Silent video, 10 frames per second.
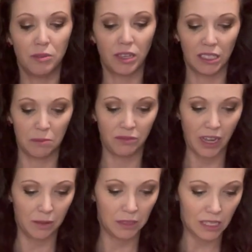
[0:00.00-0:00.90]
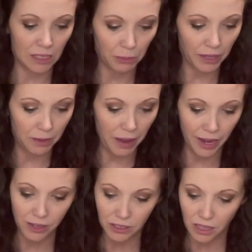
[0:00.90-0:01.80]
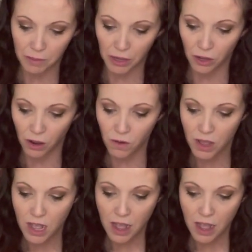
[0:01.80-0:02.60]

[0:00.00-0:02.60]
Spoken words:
because sometimes these printed patterns come and go.